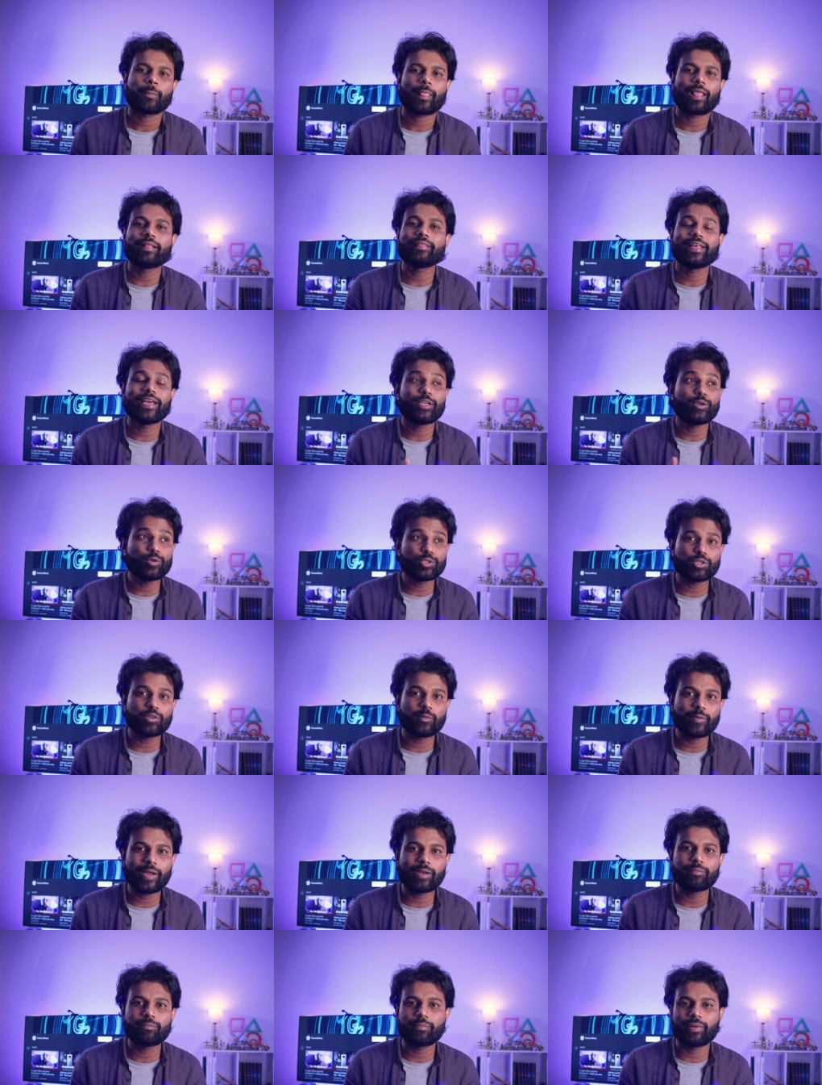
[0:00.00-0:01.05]
and they're
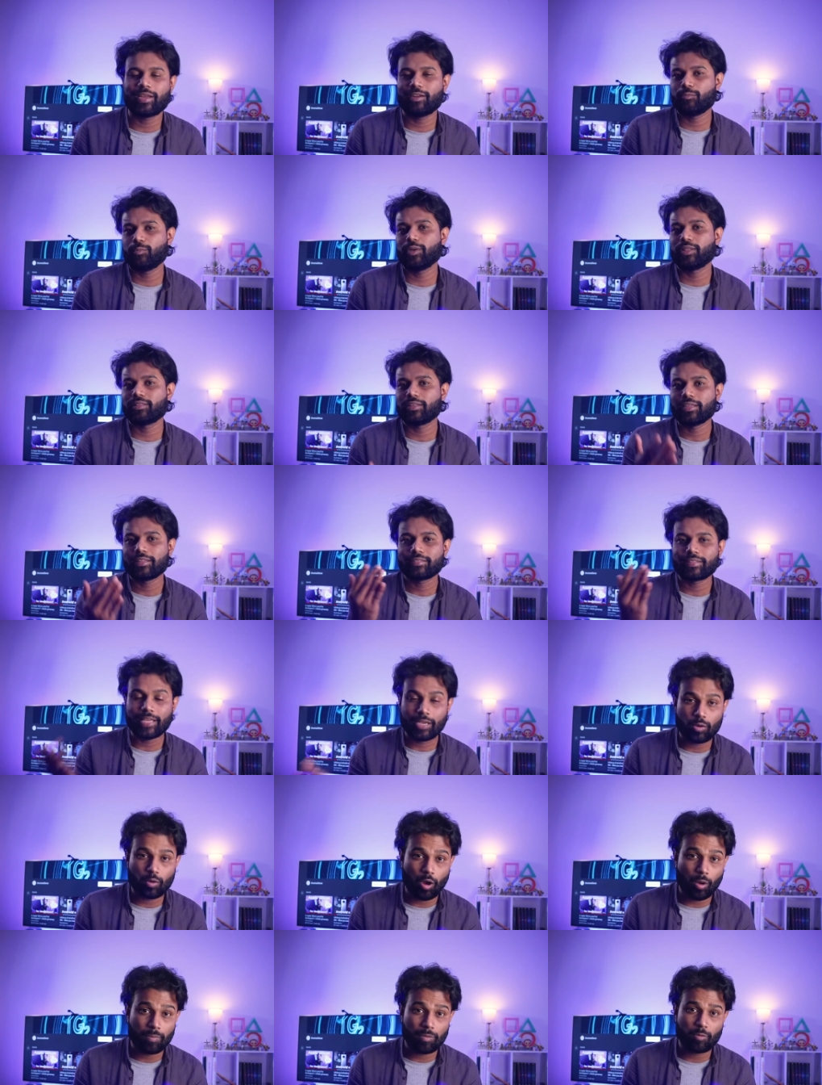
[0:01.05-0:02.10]
usually made with
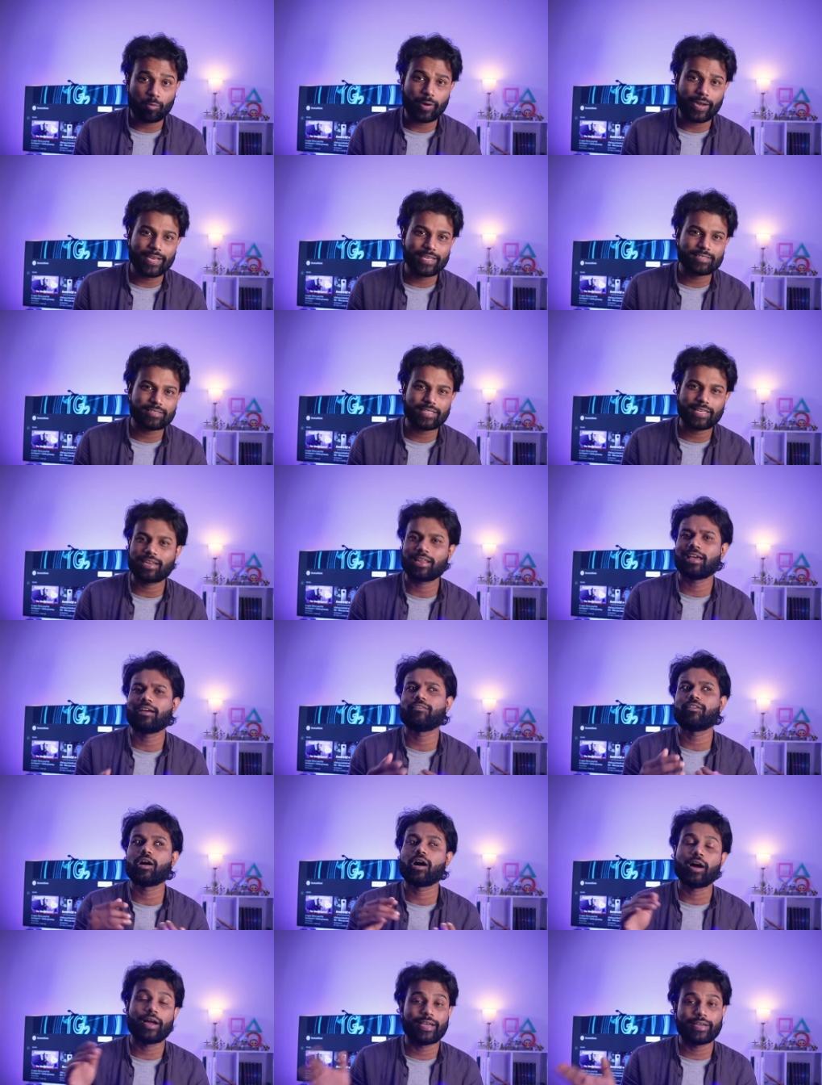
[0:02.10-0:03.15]
thick copper wires that have
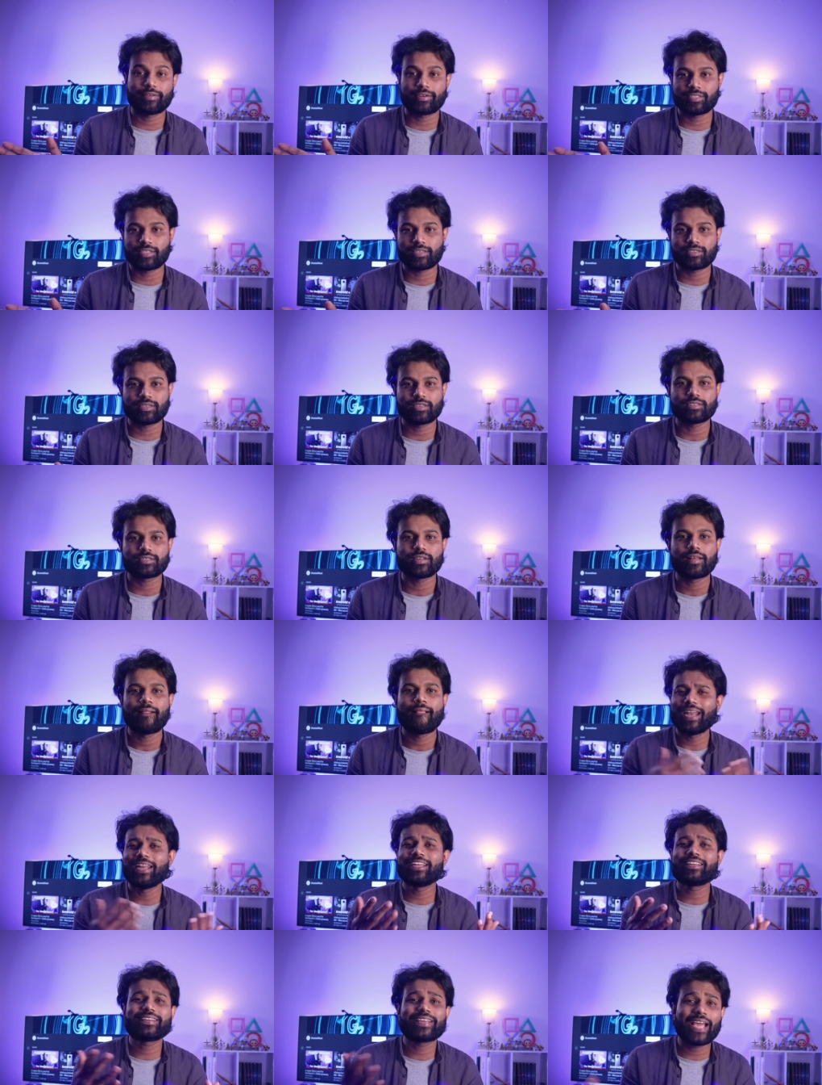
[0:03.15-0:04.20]
higher resistance,
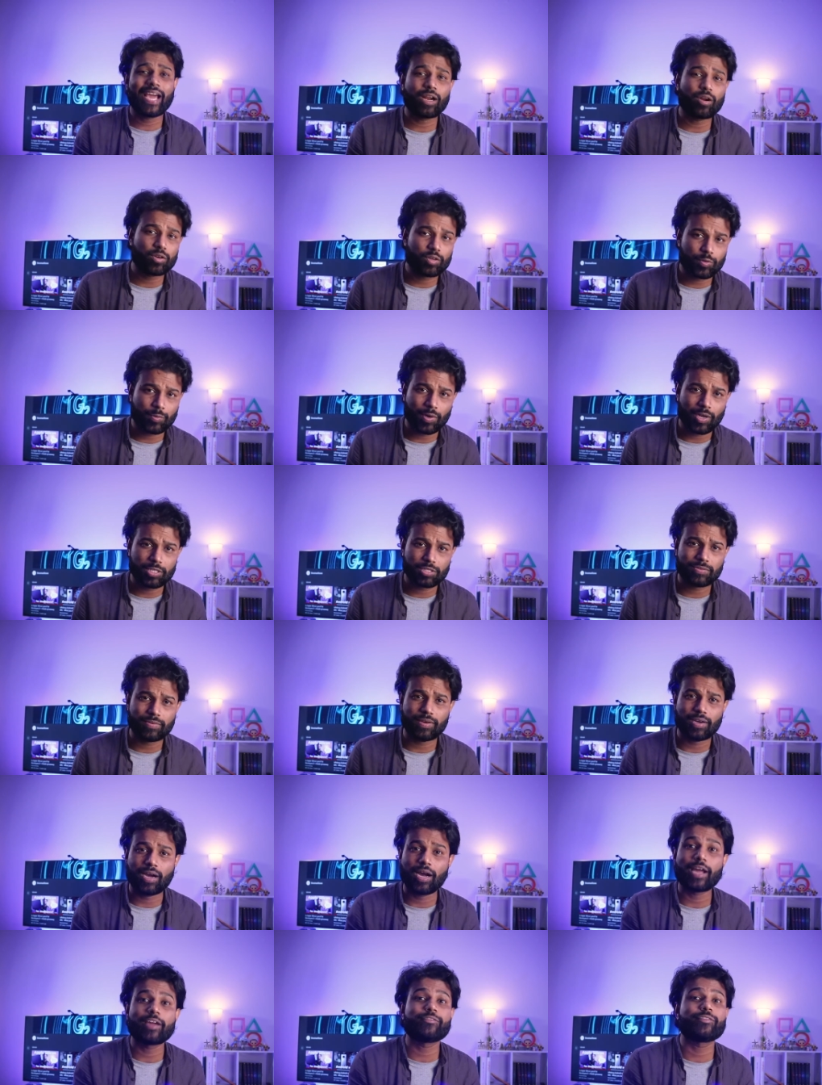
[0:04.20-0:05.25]
and it cannot transfer
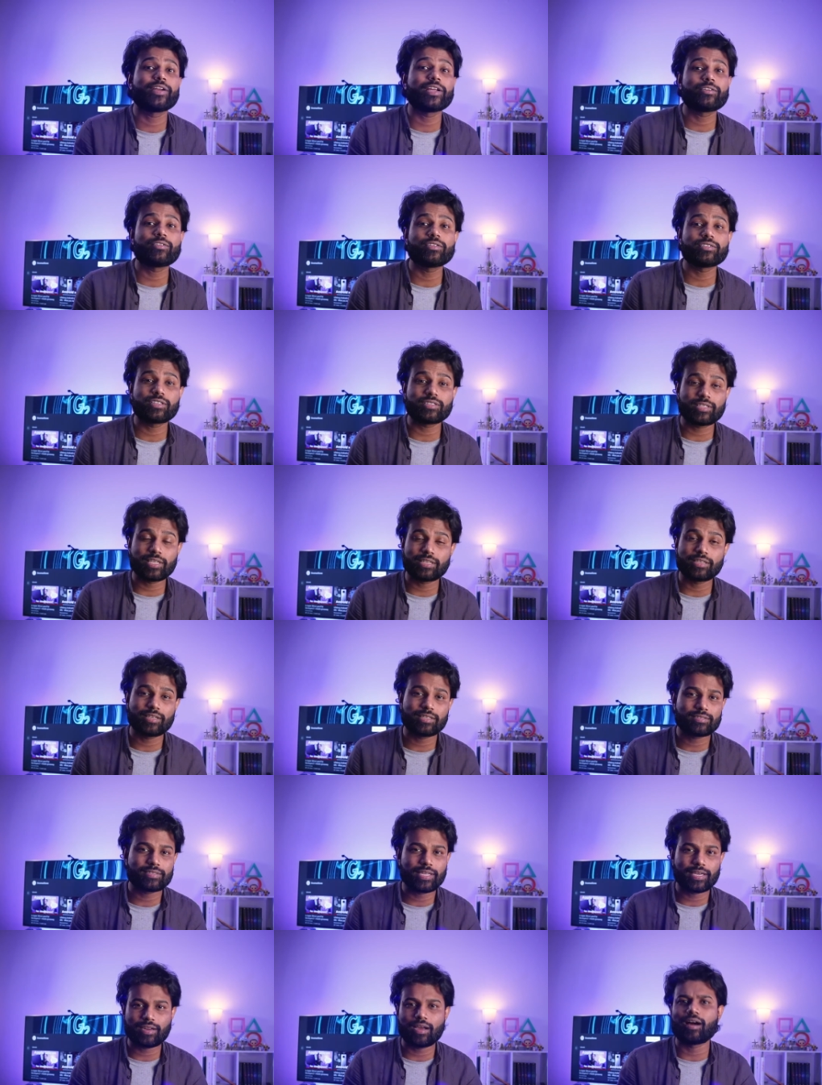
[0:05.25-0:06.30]
high frequency signals
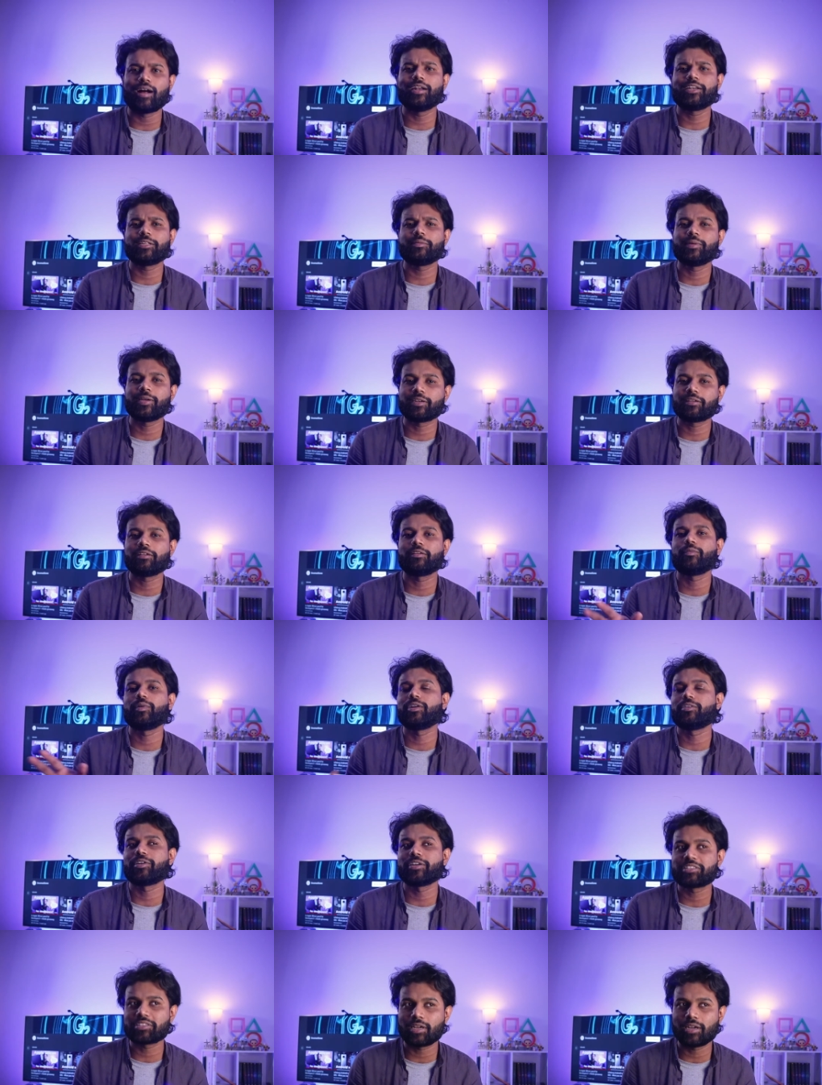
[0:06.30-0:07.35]
that ultimately will
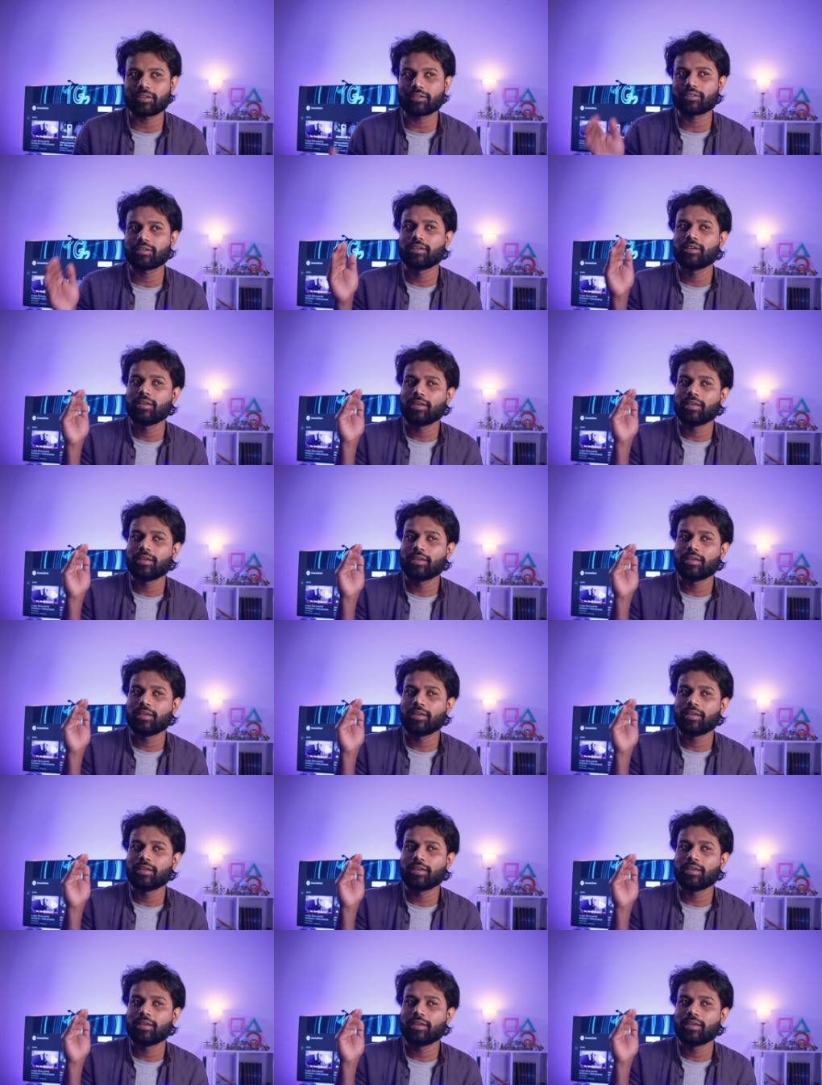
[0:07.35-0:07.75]
result